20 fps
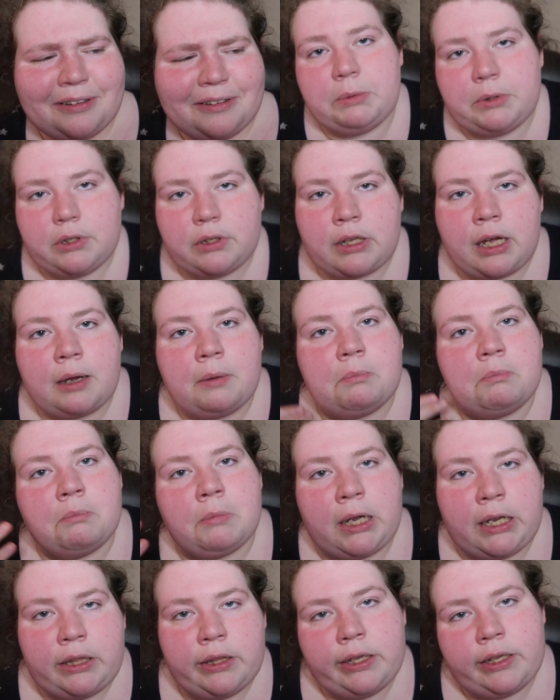I mean, not
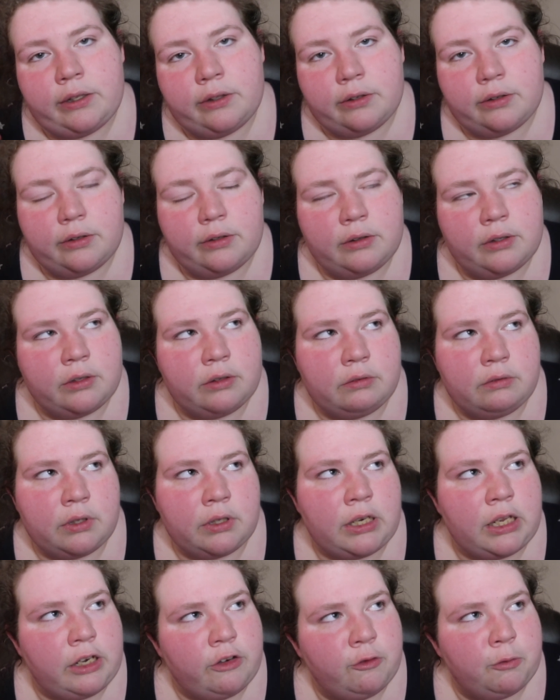my lands, the, the
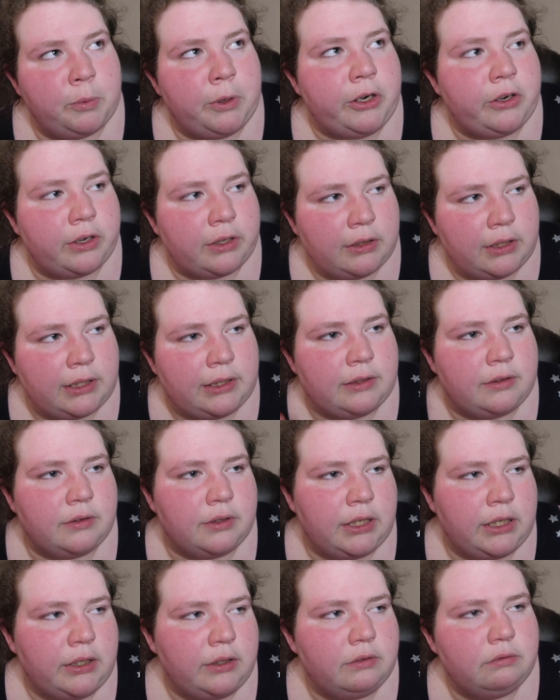Native American
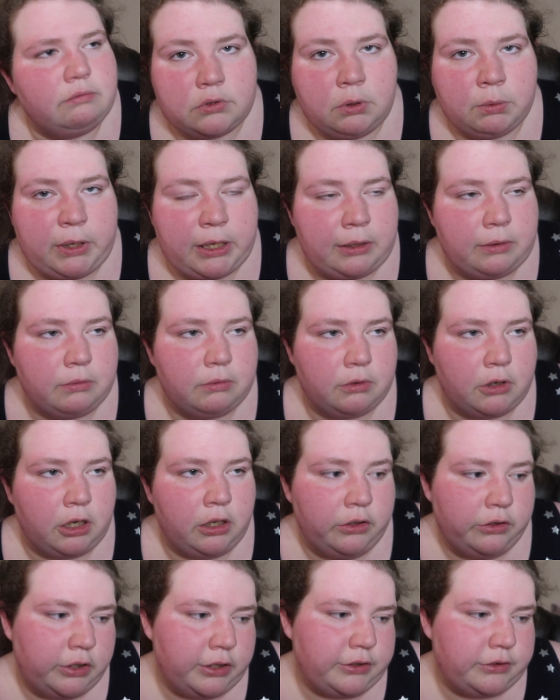land that the white
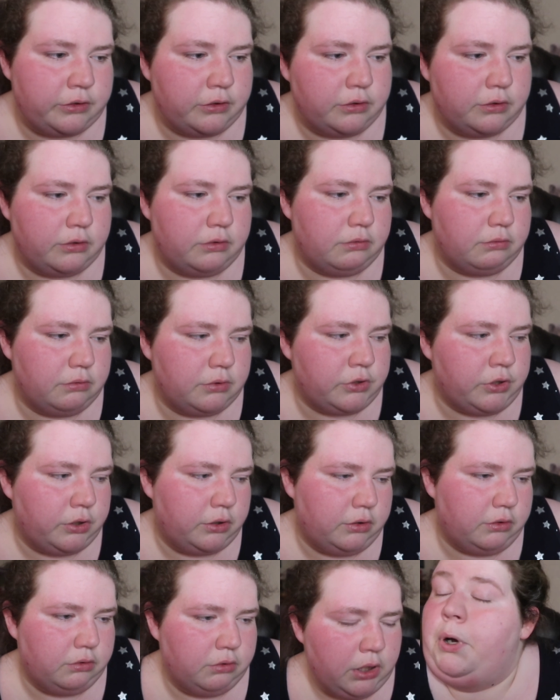colonizers
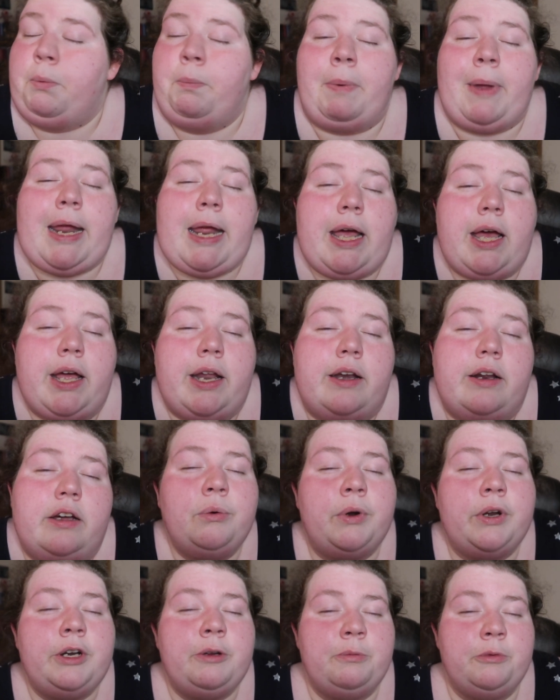stole. But man,
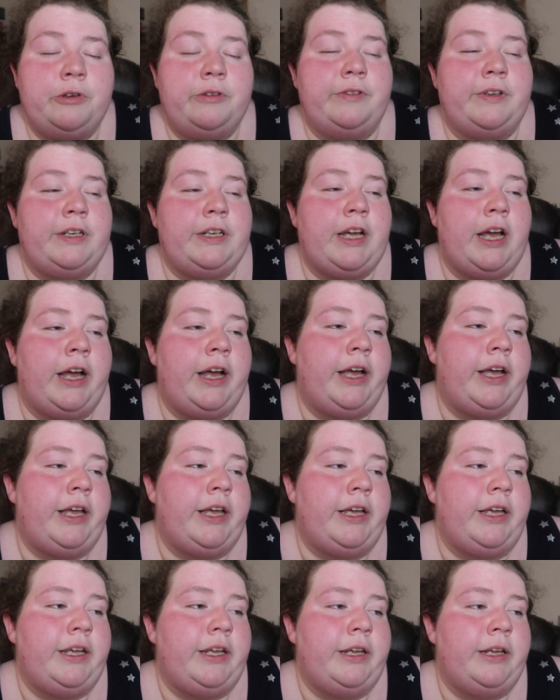what a movie.
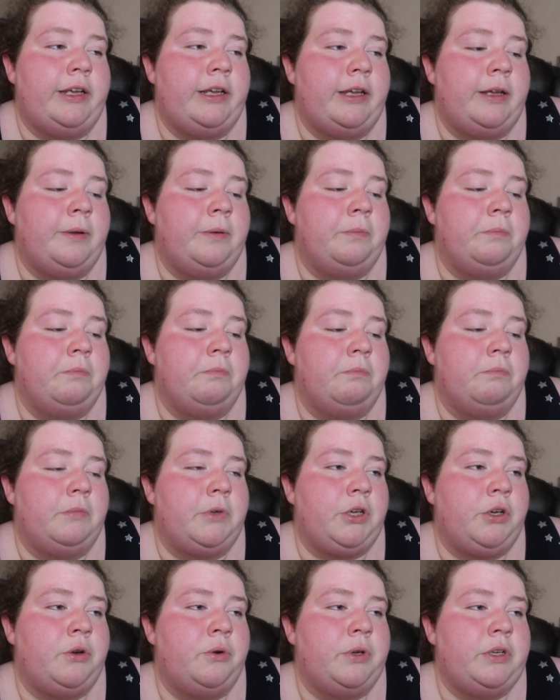I
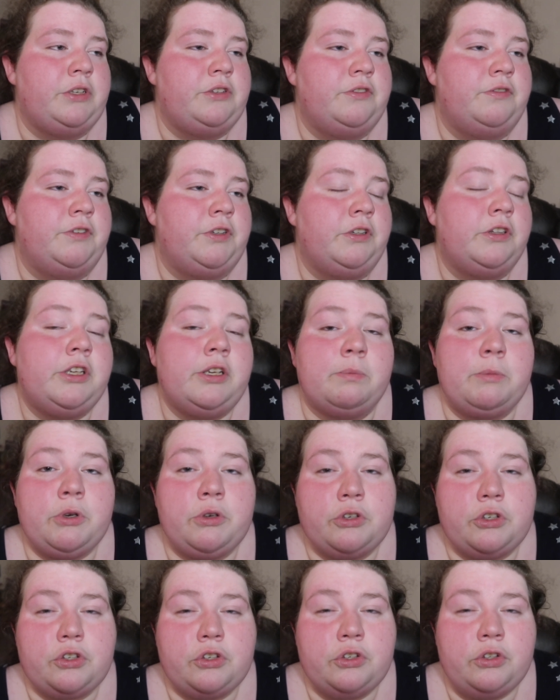am going to feel the
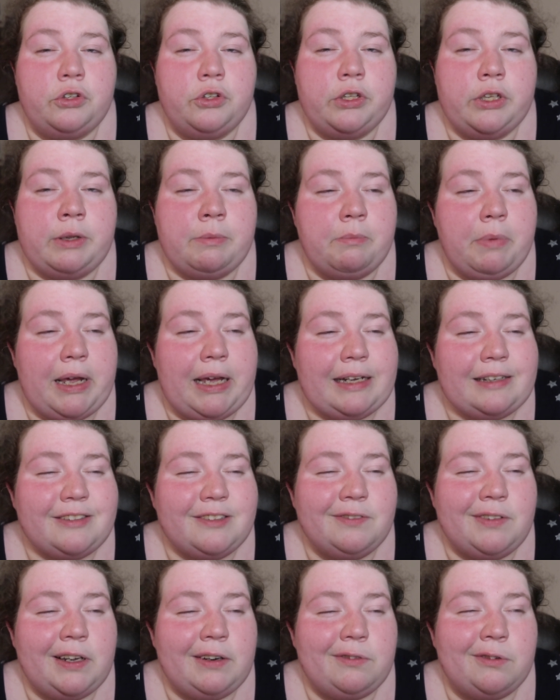emotional impacts
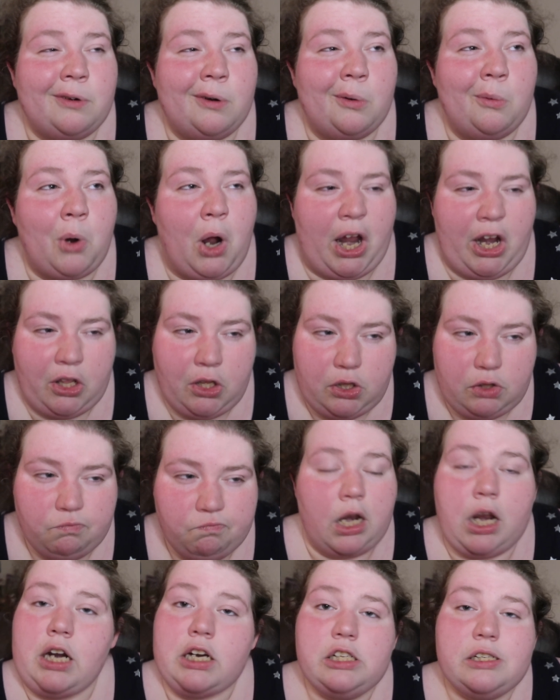of that for a while.
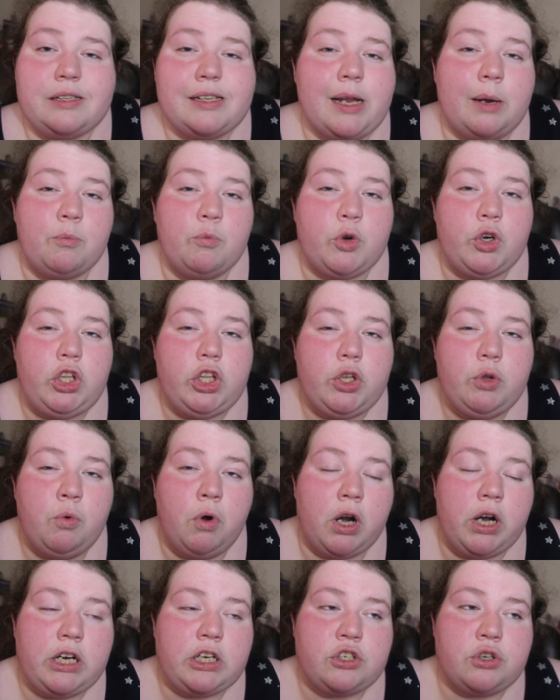And honestly, I'm really
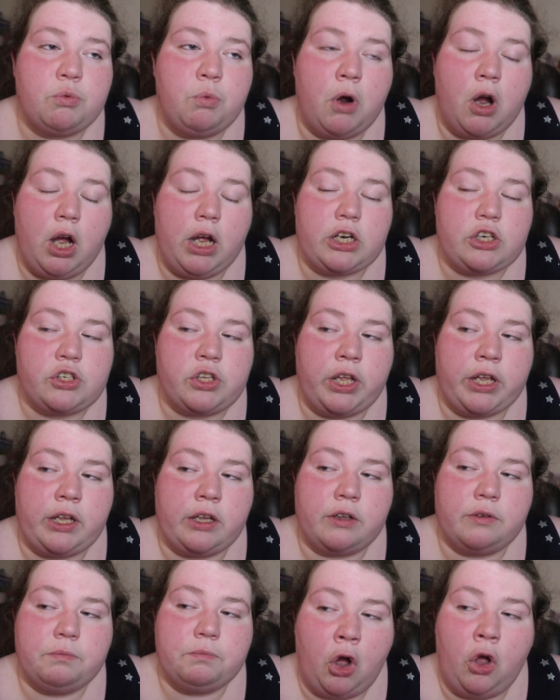wanting to watch
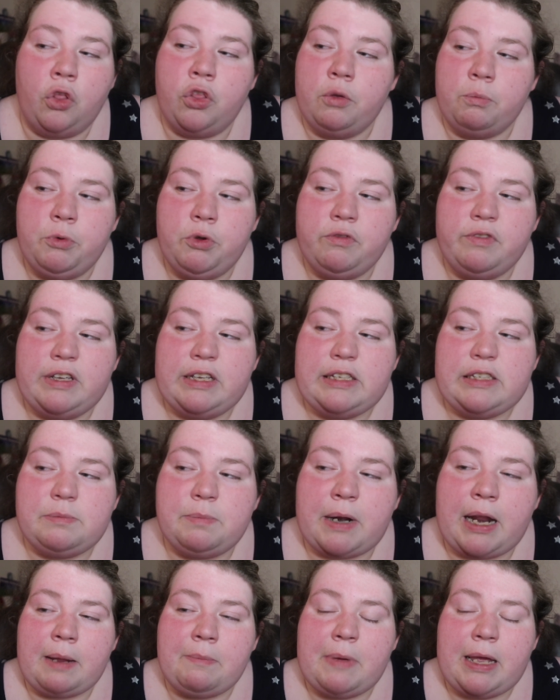like all the movies,
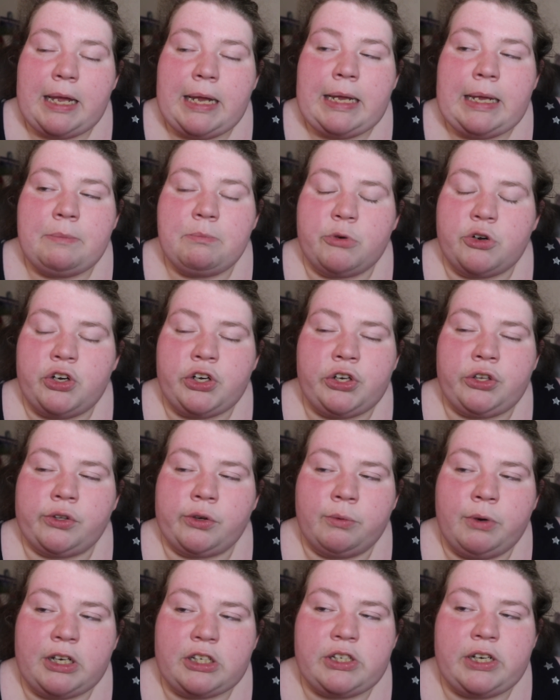I may in
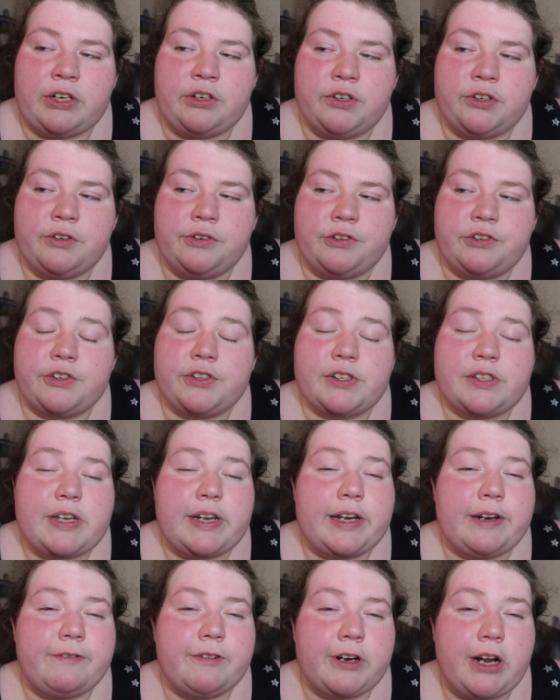particular watch Andrews just because
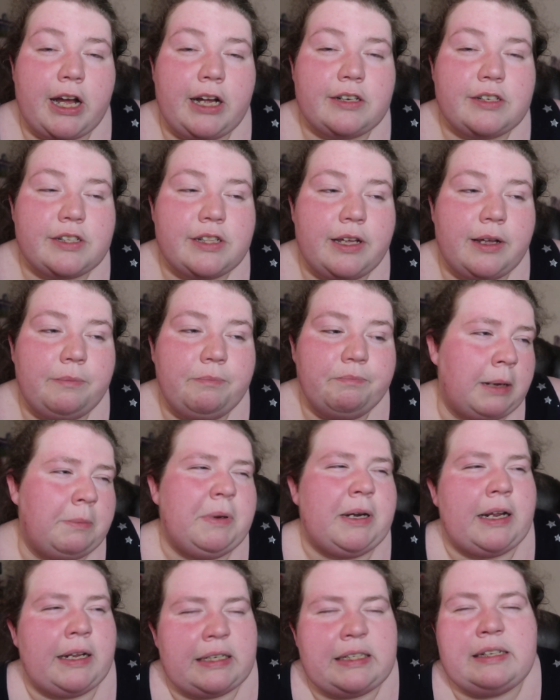I never got to them. I
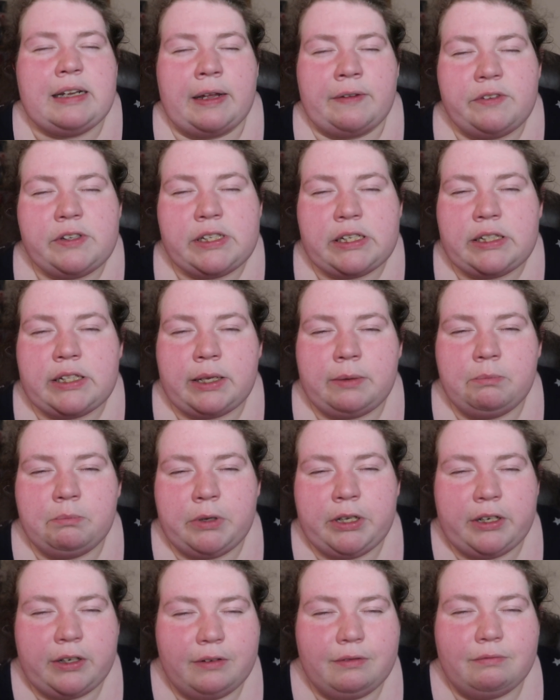mean, I, I've seen them,
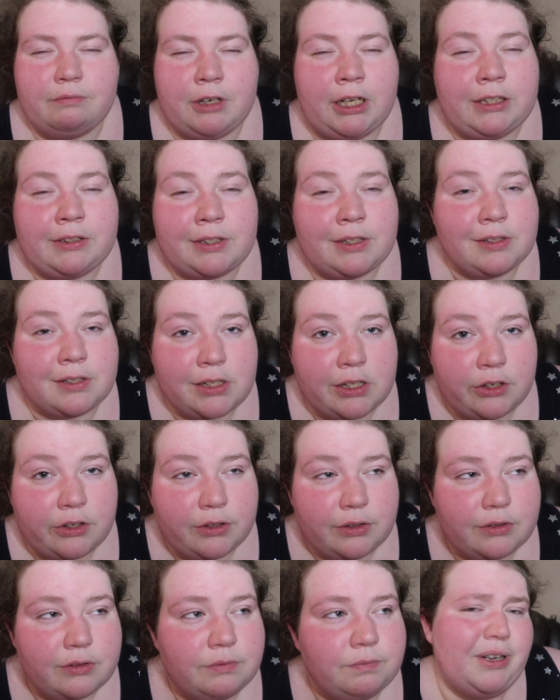but not since
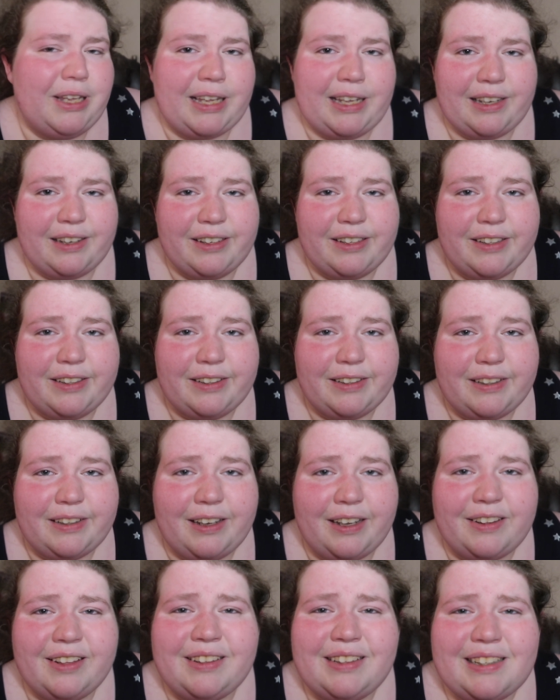theaters. Okay,
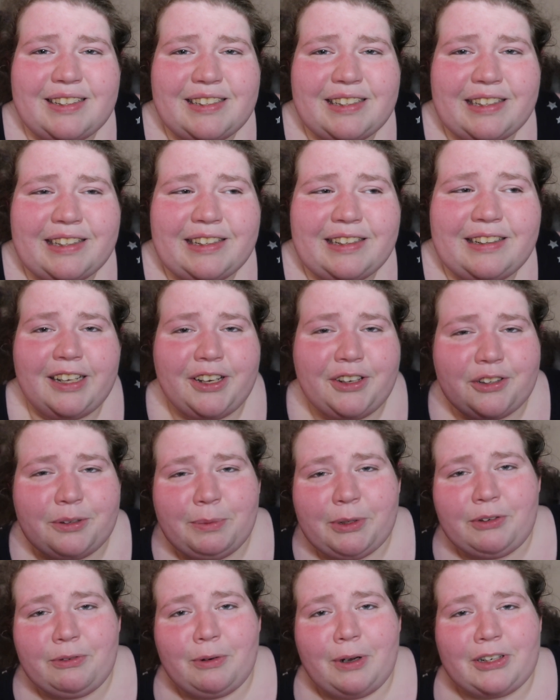I think that's it. Thank you so
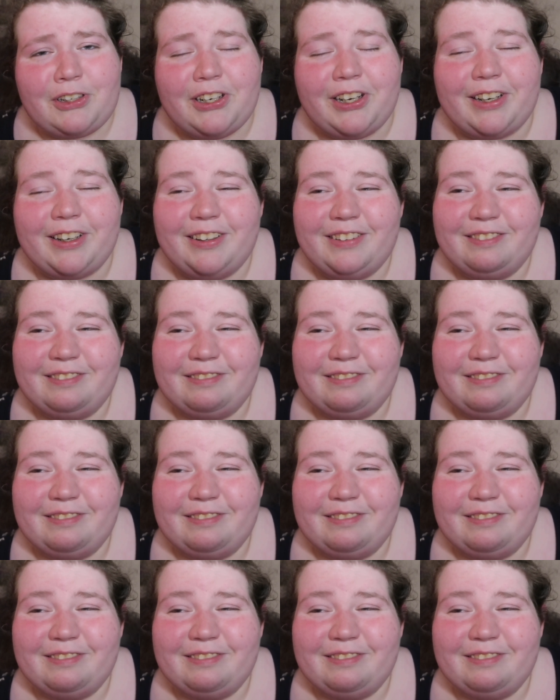much for watching